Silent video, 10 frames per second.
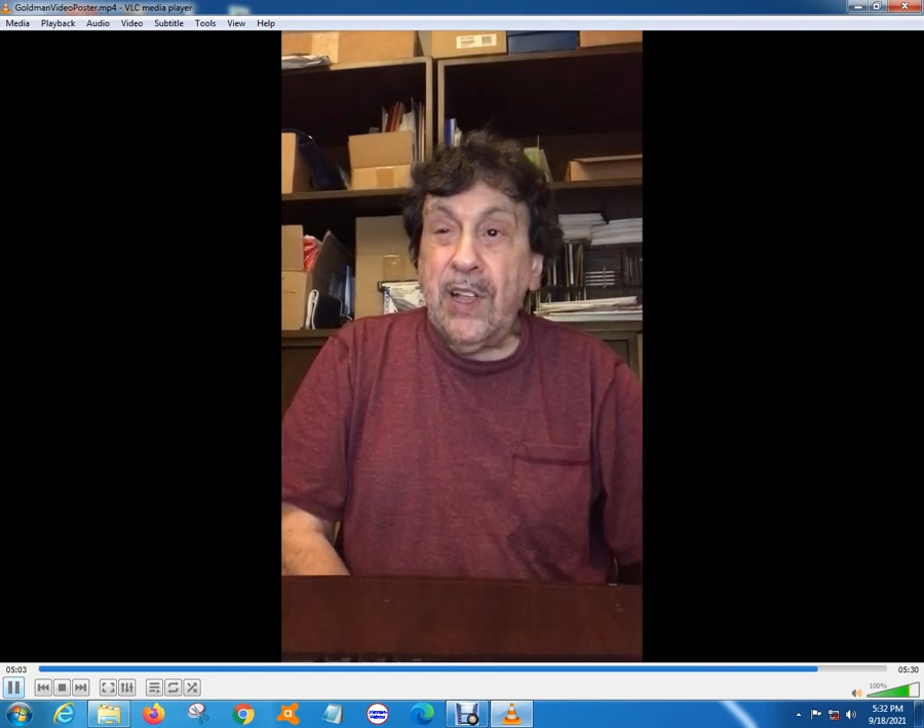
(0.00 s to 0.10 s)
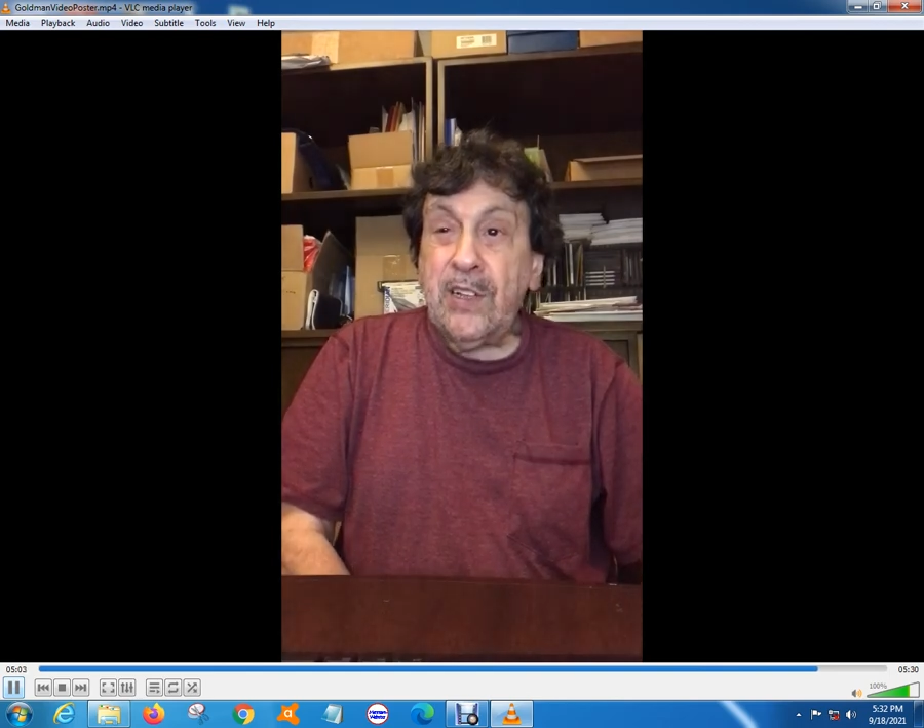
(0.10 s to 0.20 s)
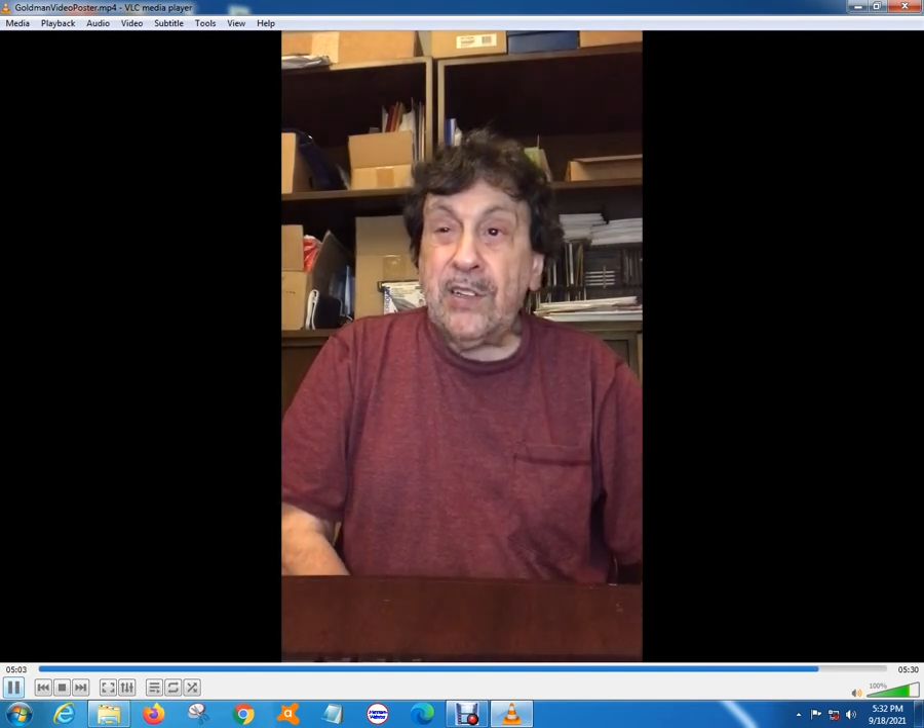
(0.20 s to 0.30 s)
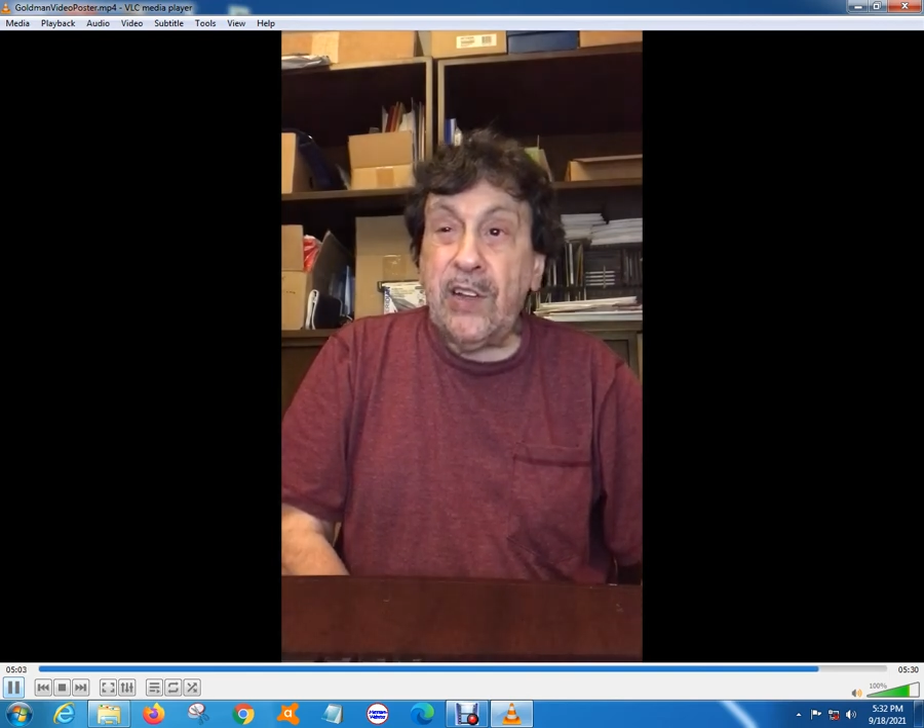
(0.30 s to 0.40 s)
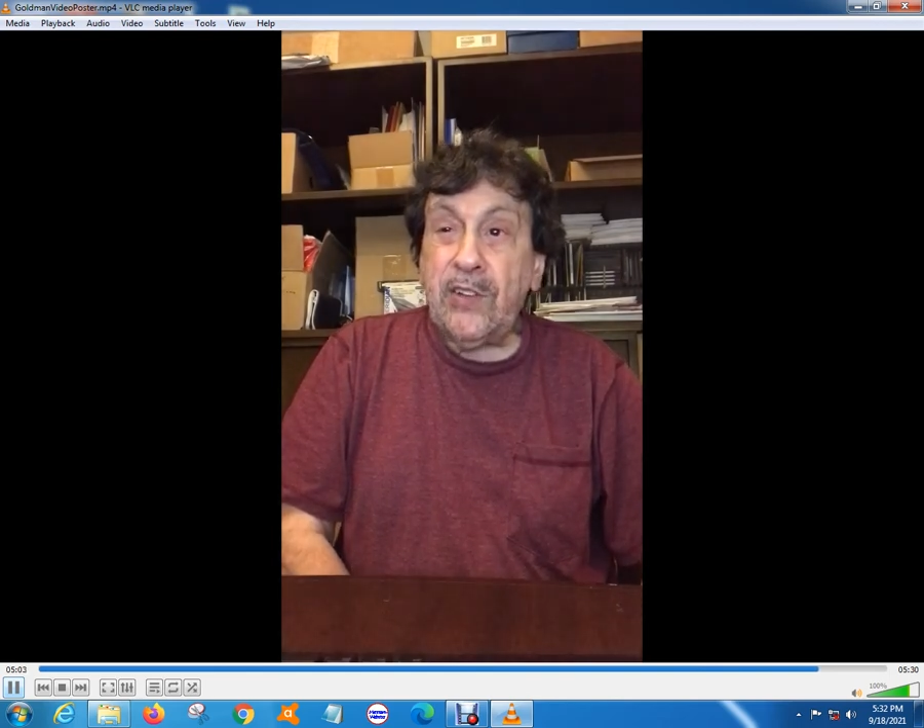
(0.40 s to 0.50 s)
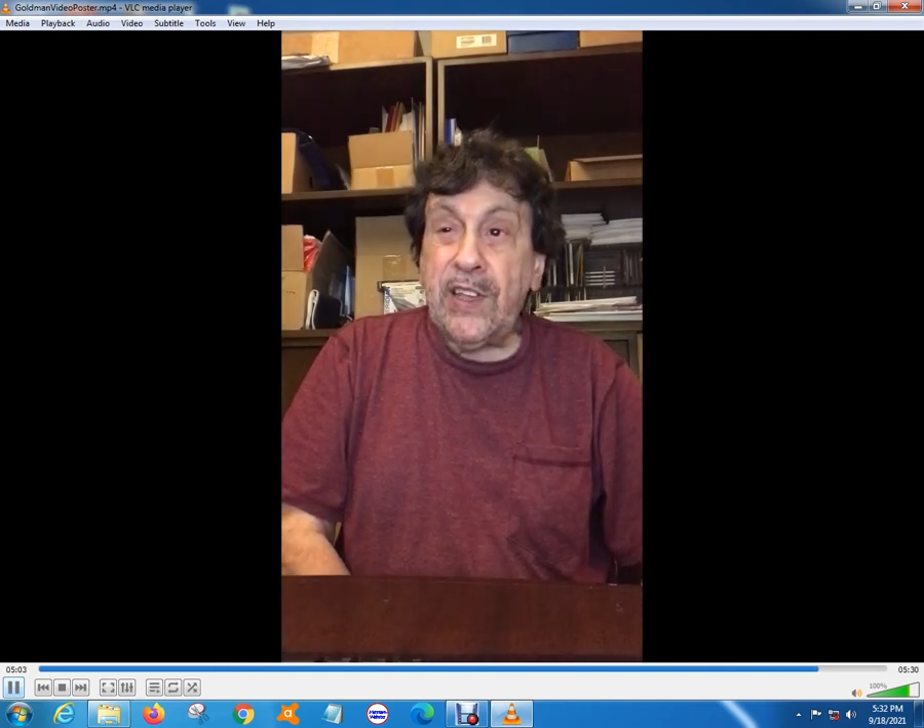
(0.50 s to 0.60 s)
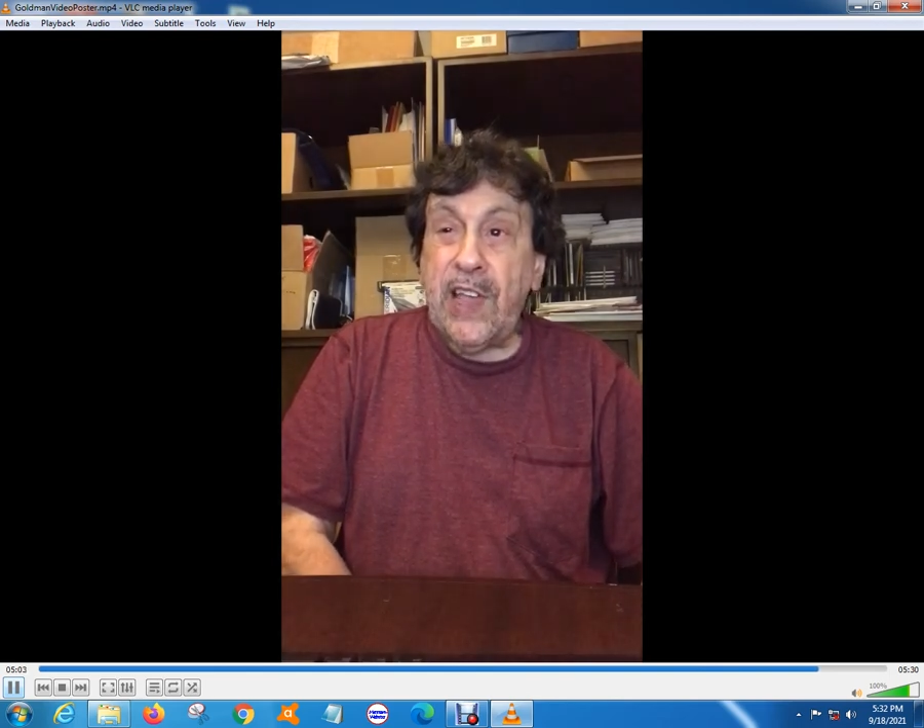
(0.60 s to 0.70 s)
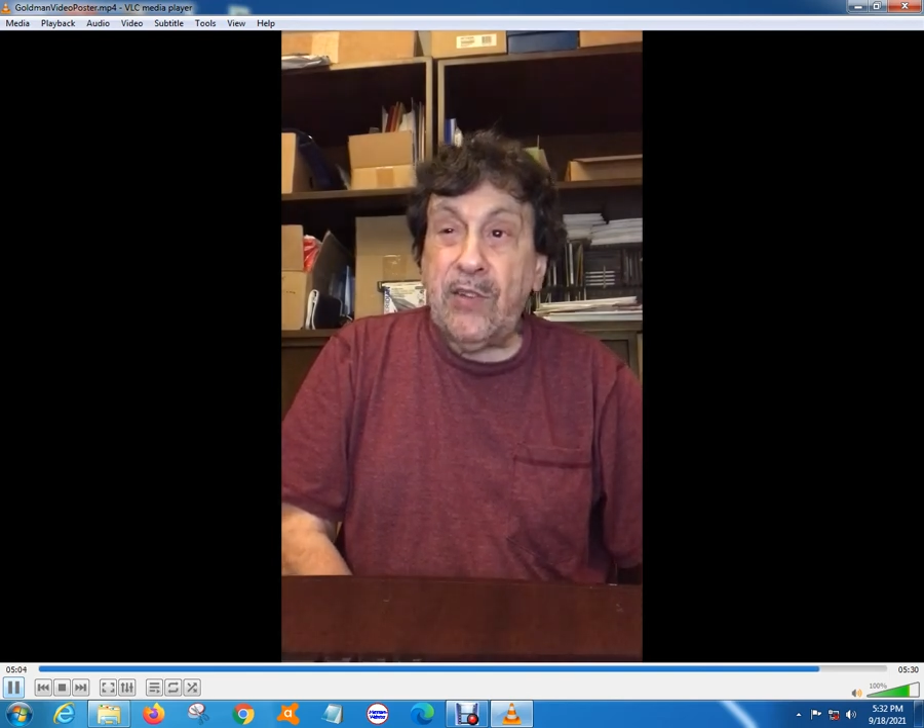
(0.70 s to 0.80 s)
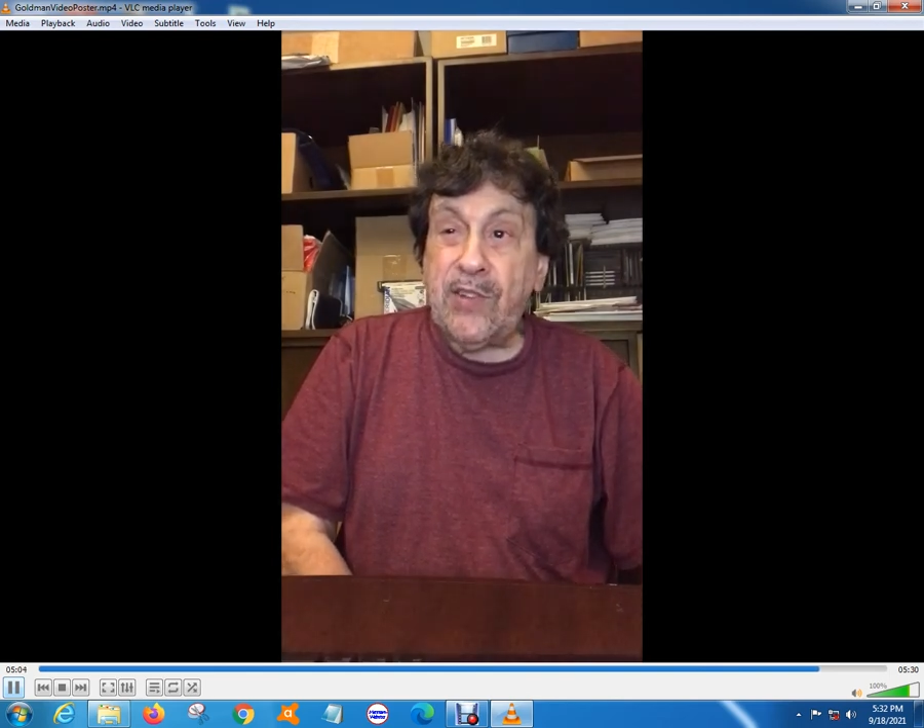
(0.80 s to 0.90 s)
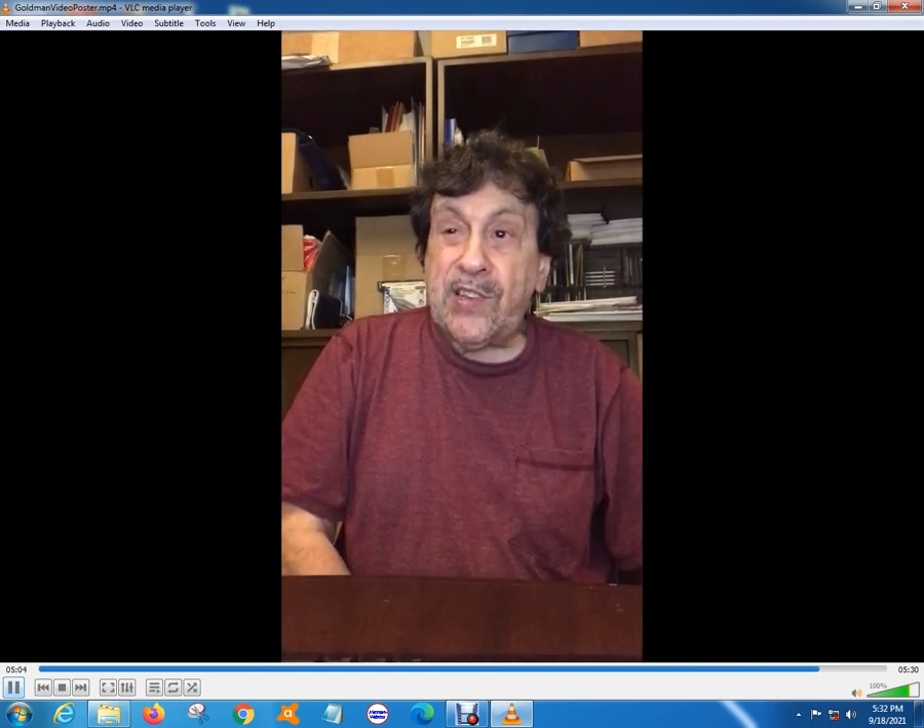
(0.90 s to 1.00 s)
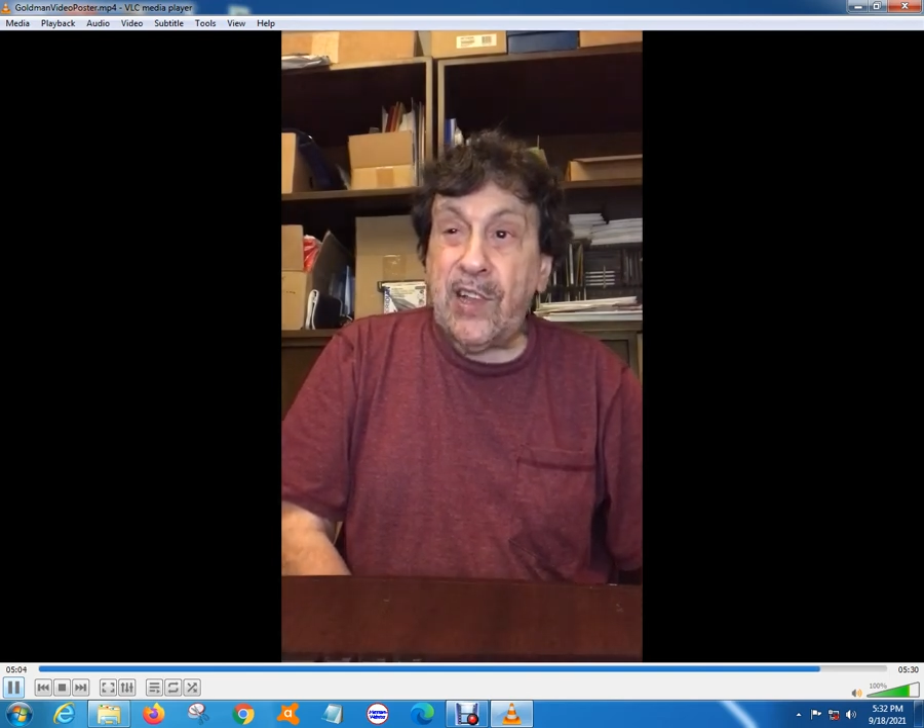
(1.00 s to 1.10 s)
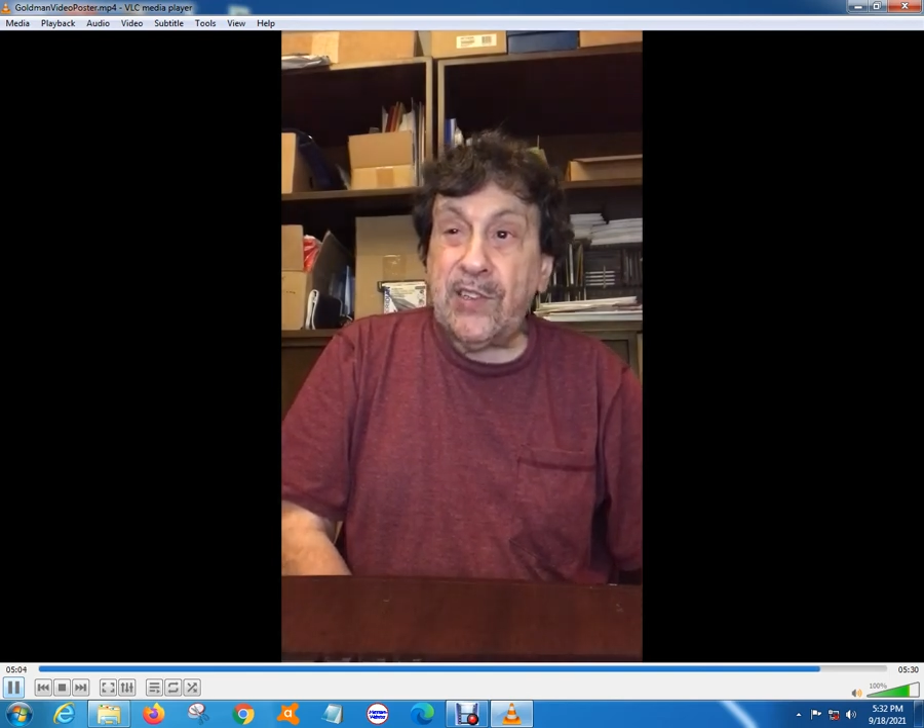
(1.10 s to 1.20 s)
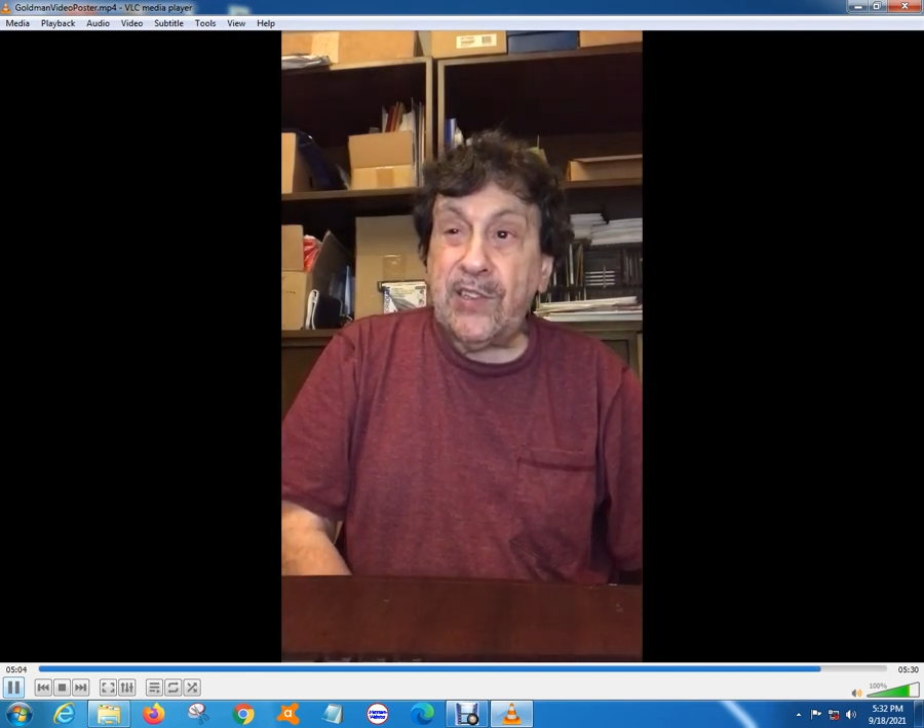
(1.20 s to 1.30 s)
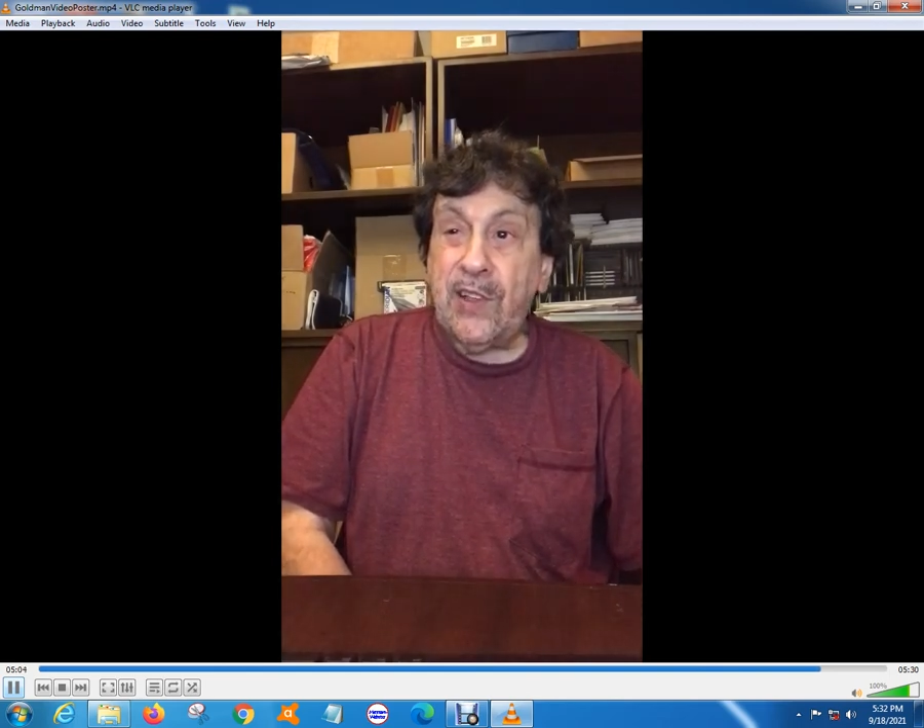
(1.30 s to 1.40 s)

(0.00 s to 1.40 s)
clearly a result